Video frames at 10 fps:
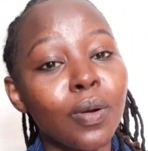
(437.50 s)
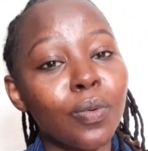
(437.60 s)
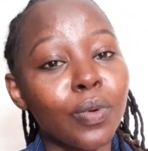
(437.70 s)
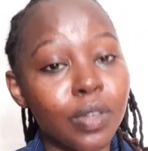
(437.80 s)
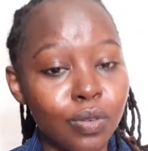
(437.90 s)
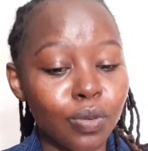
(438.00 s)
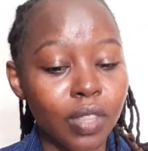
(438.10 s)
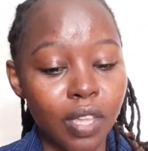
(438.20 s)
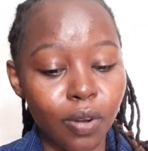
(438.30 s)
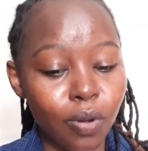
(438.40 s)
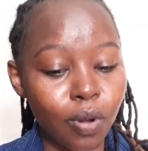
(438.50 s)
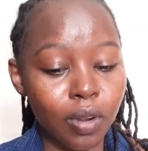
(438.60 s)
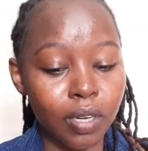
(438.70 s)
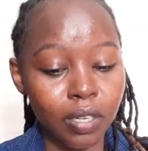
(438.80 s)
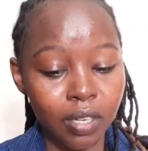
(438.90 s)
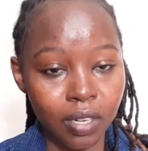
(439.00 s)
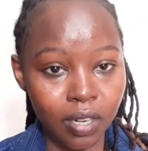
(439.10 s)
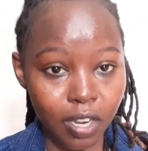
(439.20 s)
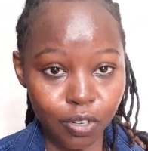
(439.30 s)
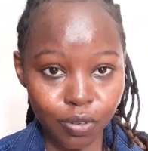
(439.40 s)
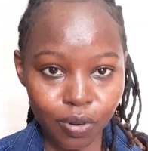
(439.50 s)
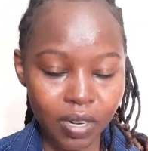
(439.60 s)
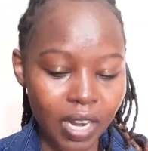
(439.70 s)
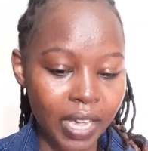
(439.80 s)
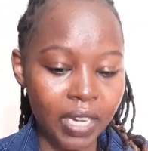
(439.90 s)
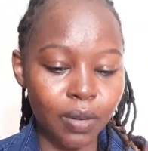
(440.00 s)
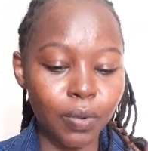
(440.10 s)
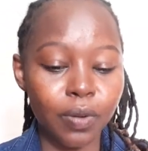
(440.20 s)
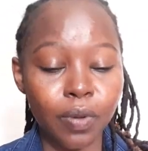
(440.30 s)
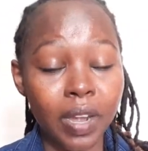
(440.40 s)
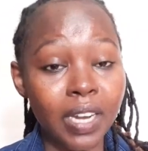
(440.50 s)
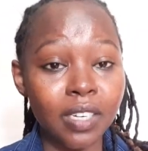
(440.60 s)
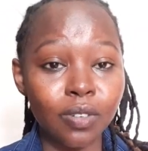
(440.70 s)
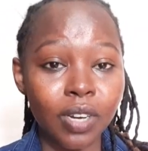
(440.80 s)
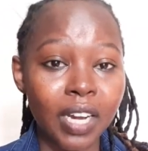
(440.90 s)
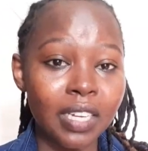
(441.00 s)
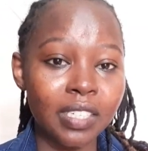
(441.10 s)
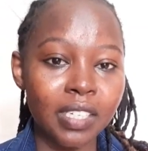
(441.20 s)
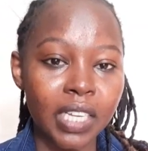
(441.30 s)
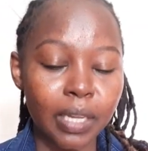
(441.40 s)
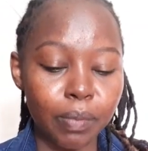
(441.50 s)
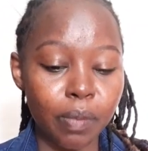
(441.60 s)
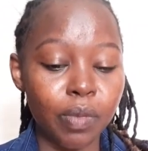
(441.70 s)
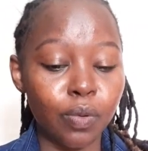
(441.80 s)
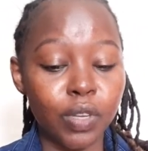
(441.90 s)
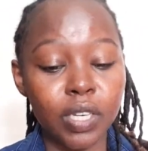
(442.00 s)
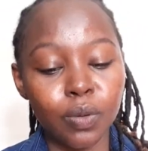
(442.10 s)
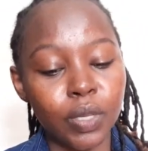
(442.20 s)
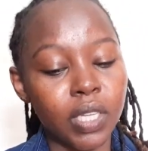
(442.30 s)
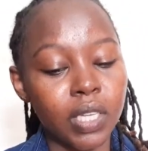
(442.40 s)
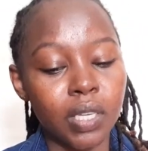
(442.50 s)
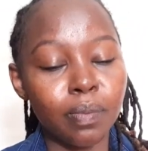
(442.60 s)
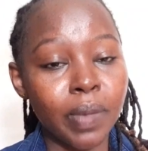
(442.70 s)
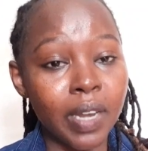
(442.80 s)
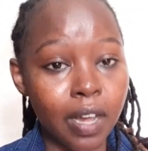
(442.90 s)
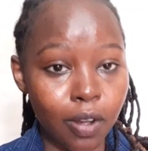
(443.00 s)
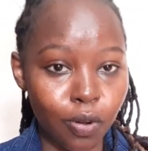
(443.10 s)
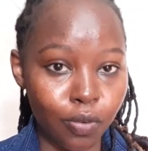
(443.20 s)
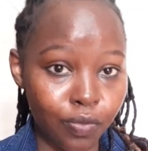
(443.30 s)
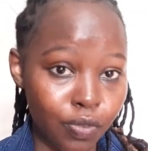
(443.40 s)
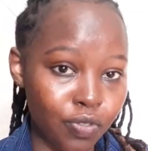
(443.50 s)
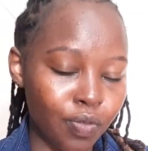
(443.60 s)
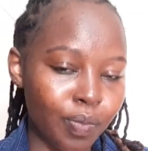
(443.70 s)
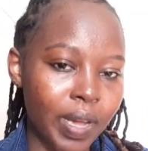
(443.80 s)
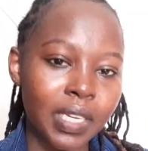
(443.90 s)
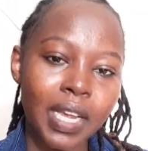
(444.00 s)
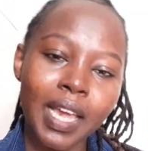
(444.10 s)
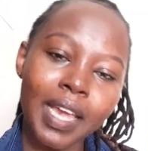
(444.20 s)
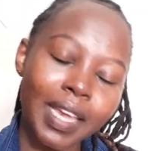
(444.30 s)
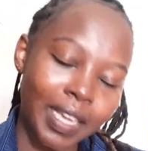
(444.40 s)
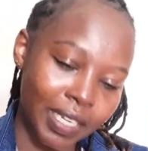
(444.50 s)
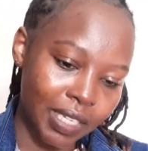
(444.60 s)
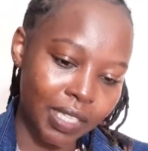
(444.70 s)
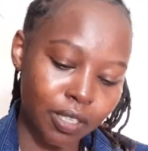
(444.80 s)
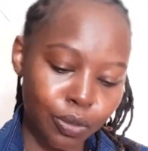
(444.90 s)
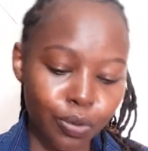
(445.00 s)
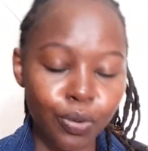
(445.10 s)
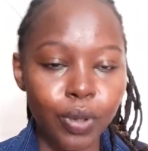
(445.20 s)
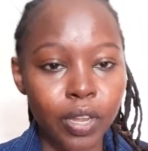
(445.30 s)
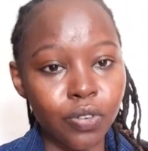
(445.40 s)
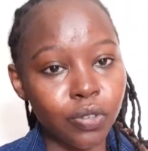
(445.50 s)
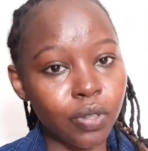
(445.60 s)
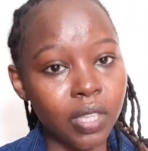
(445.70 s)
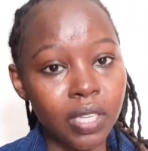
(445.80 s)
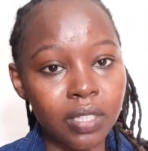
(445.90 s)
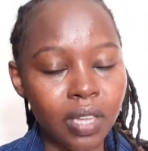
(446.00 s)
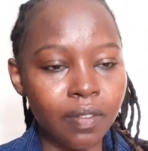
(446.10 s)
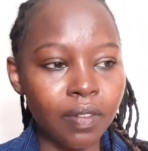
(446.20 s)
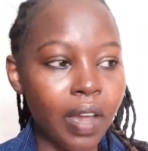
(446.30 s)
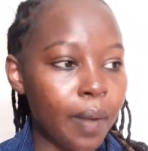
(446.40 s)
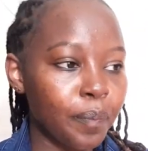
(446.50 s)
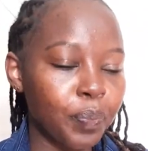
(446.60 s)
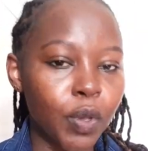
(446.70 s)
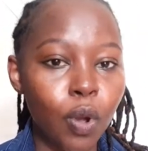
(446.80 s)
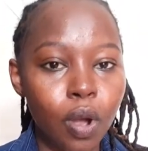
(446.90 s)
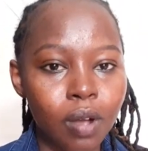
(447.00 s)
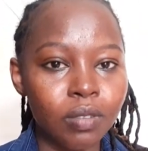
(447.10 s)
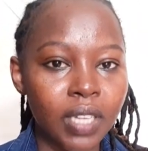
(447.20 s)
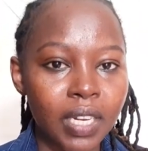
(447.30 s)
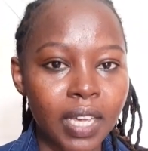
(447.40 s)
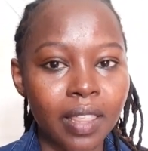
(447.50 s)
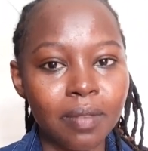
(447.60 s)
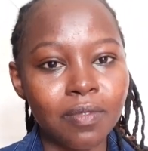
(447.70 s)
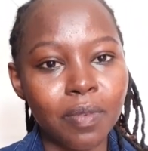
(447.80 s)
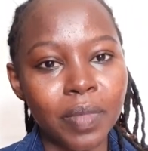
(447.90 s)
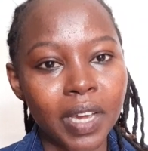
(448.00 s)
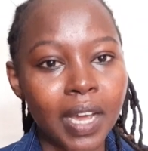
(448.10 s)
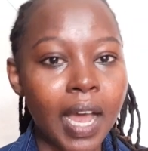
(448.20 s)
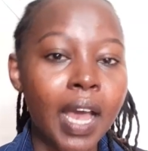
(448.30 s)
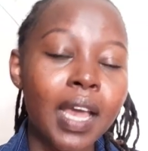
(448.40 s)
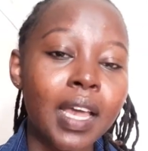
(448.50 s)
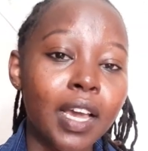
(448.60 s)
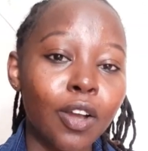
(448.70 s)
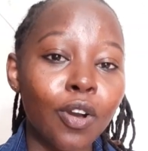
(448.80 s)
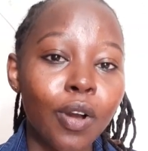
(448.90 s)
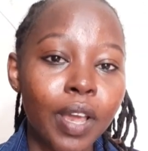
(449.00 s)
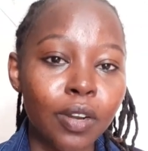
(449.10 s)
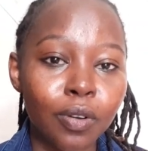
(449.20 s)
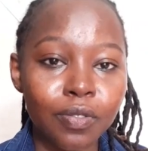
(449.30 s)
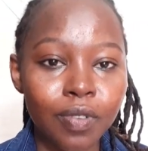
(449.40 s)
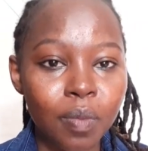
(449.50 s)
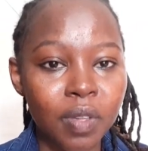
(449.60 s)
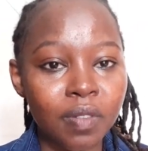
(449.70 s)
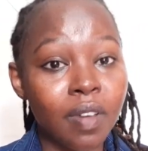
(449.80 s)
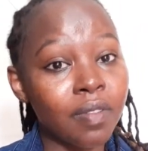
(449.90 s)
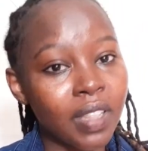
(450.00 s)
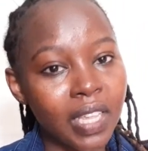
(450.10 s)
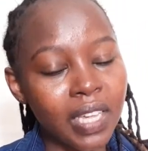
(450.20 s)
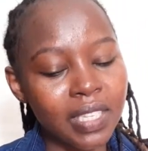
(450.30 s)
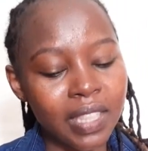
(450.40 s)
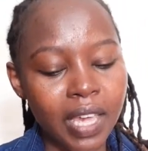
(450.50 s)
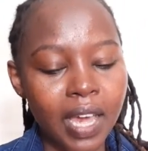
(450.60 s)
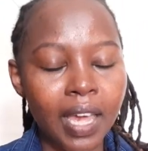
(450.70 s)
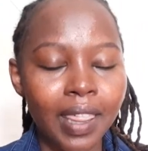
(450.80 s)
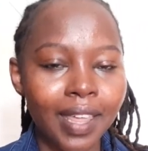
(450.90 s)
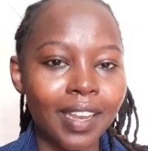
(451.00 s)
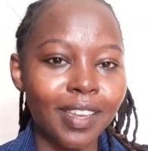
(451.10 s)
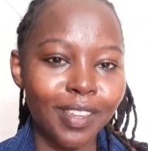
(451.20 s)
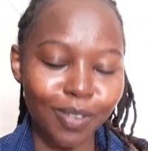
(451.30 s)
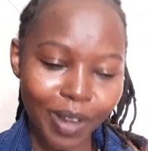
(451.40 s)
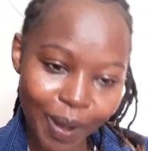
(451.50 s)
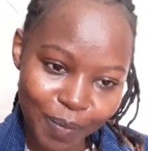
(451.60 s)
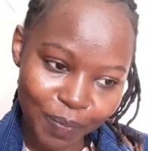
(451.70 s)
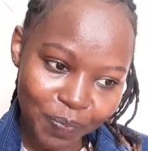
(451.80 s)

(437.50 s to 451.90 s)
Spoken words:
we took the wrong nation, like when we were writing your country, maybe we made a confusion, but it is you and your things have come. Go outside, take them from the car, go and confirm if everything is there, then you come.